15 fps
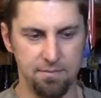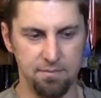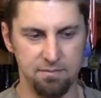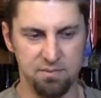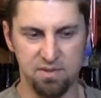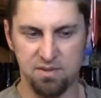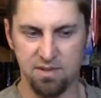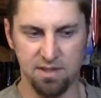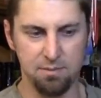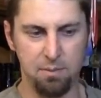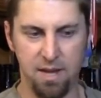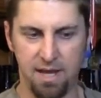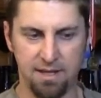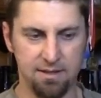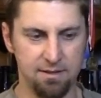
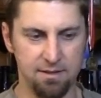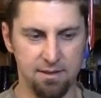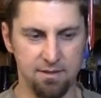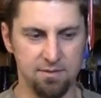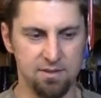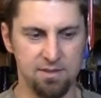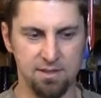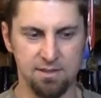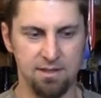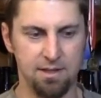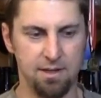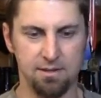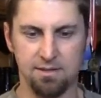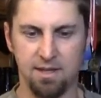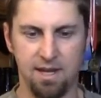six-pack of
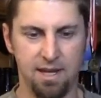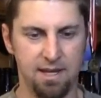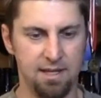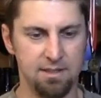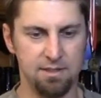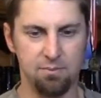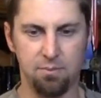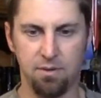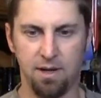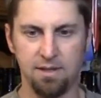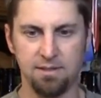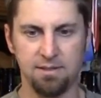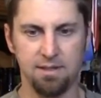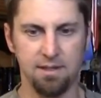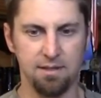16-ounce cans
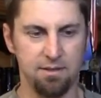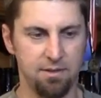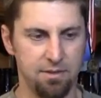priced at